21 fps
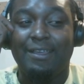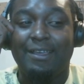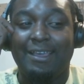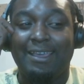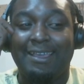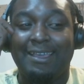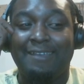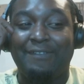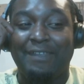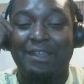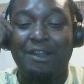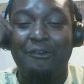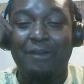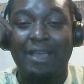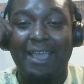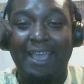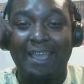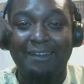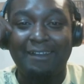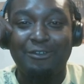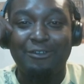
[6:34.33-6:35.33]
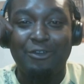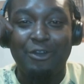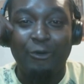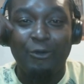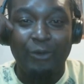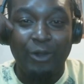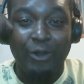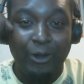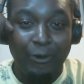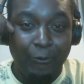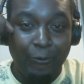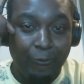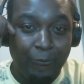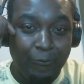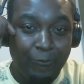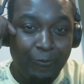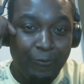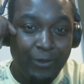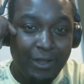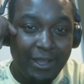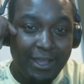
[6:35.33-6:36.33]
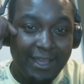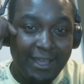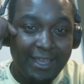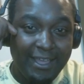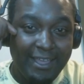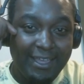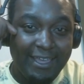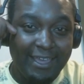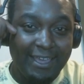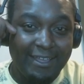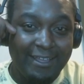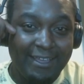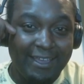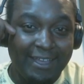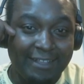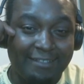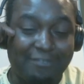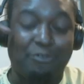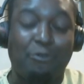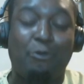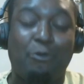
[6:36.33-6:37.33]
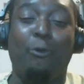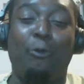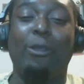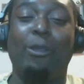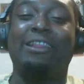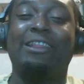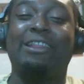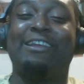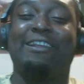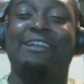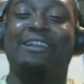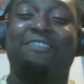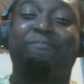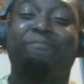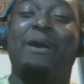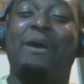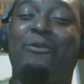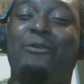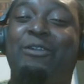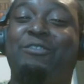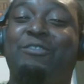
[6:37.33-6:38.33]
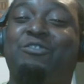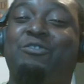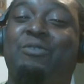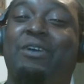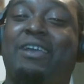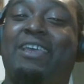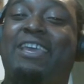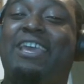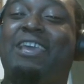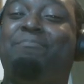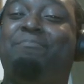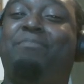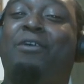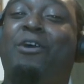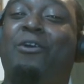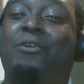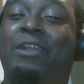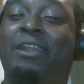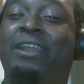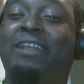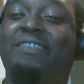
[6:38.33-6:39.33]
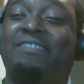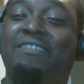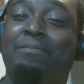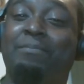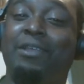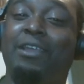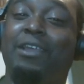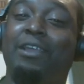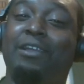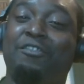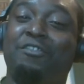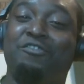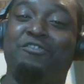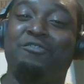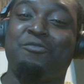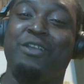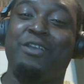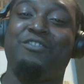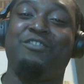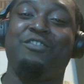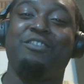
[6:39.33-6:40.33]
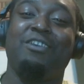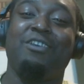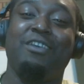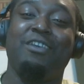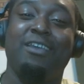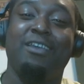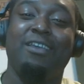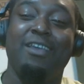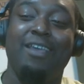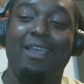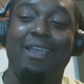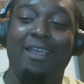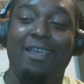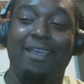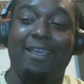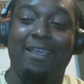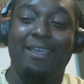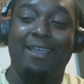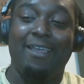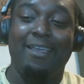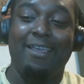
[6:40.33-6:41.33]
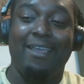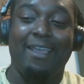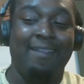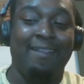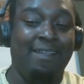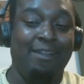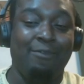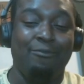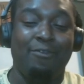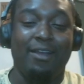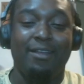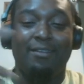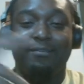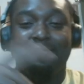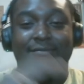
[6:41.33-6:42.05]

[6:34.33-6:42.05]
if they don't handle Garou, it's quickly going to spiral into a Kate Baldy needs to be here situation. And then what?